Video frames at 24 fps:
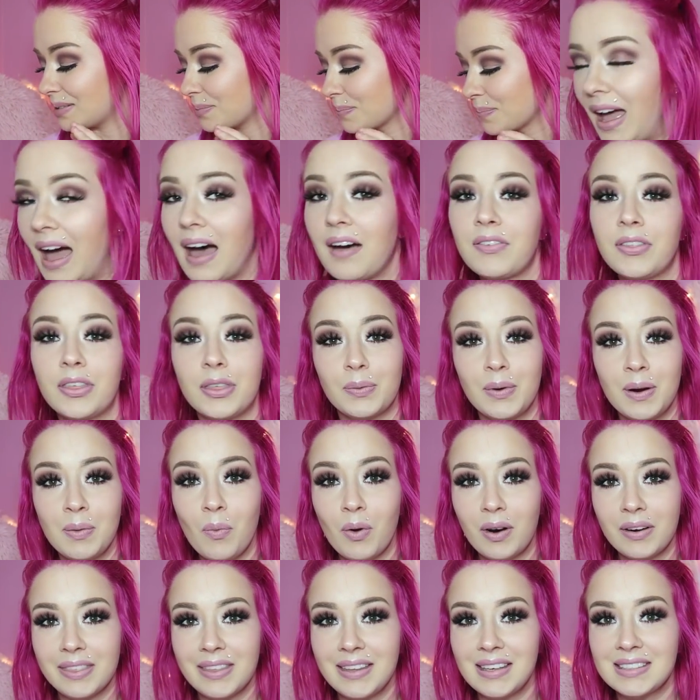We have three
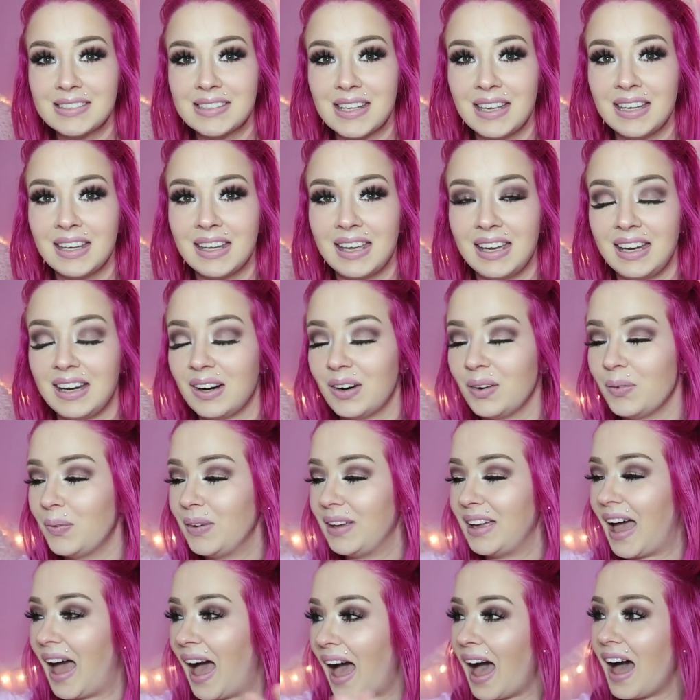more things in here.
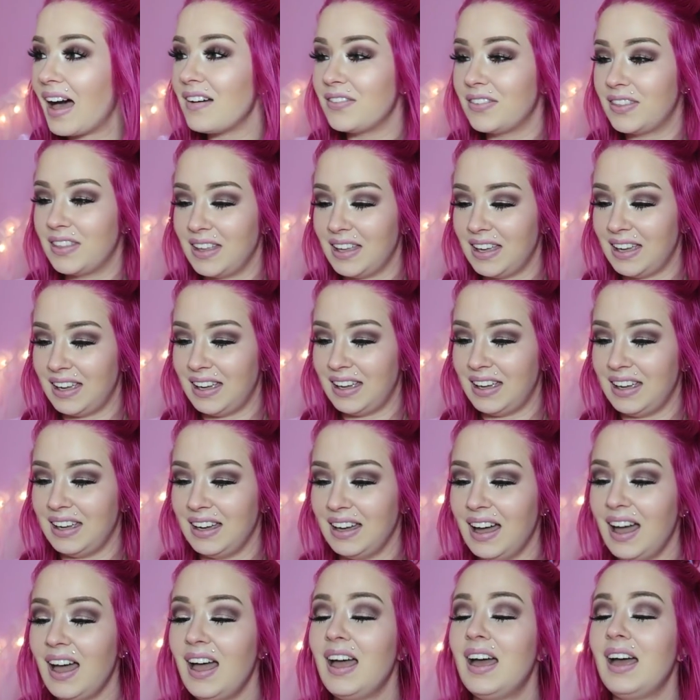We have
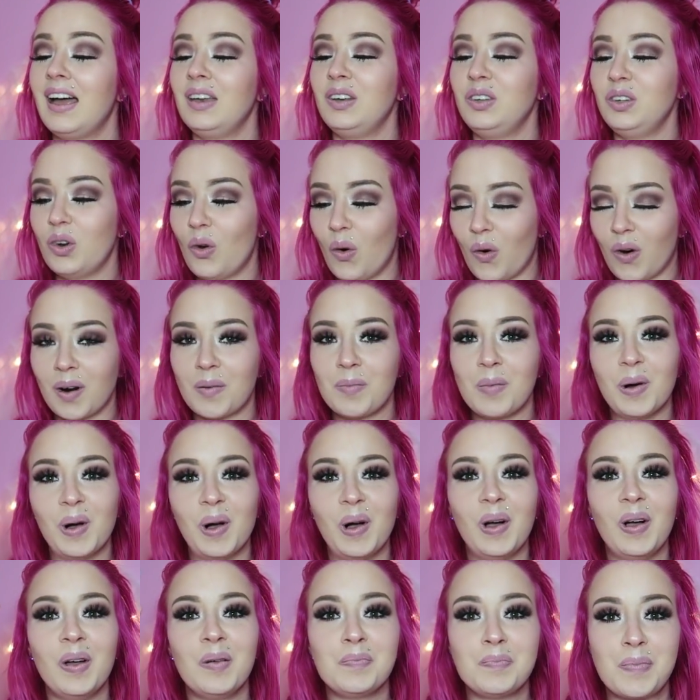the
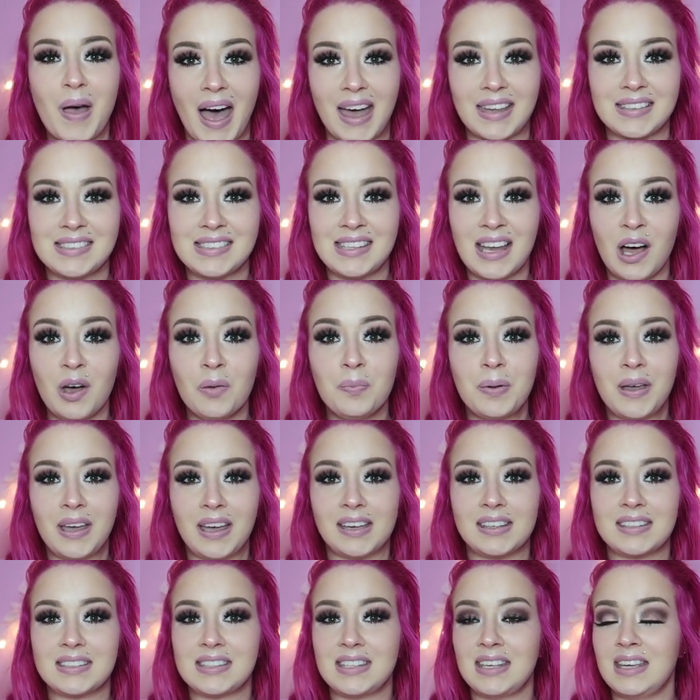normal pastel
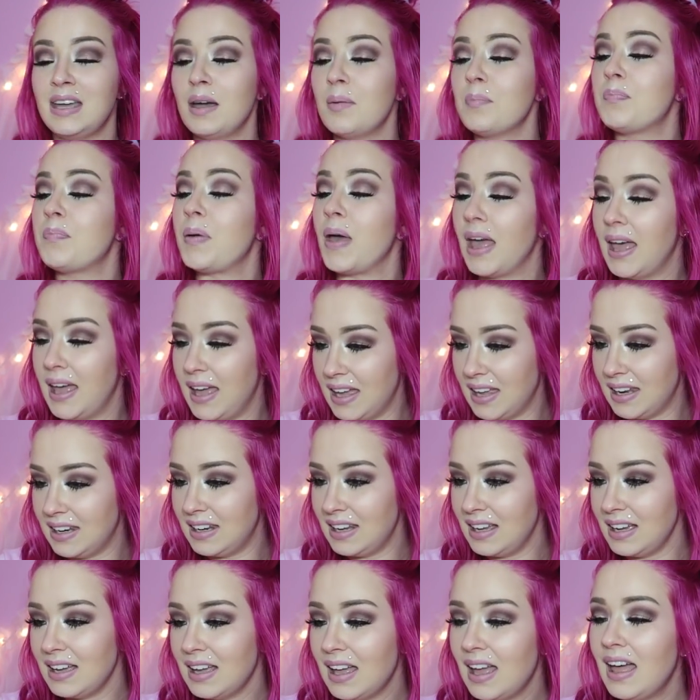pixie
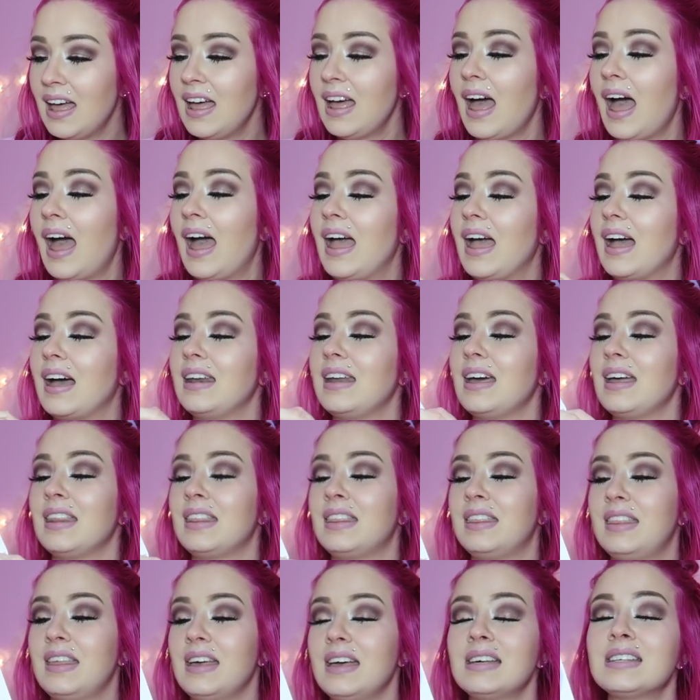pin, and
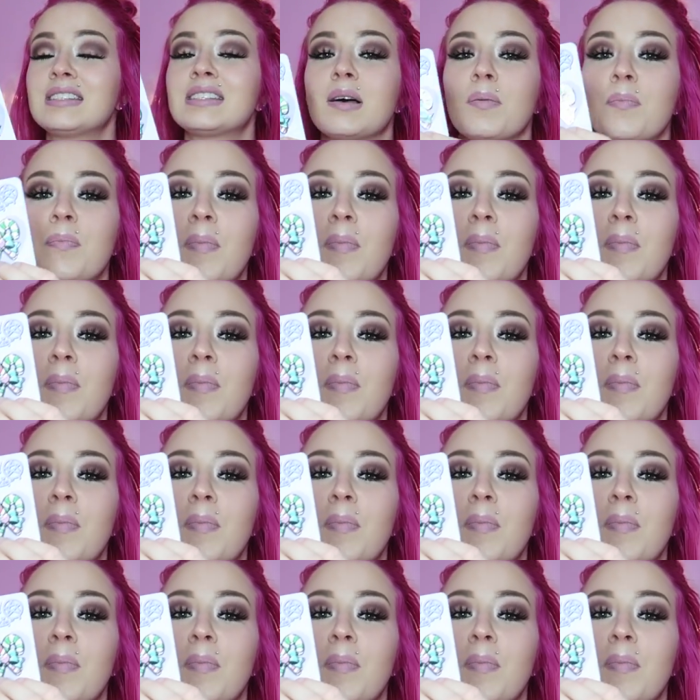this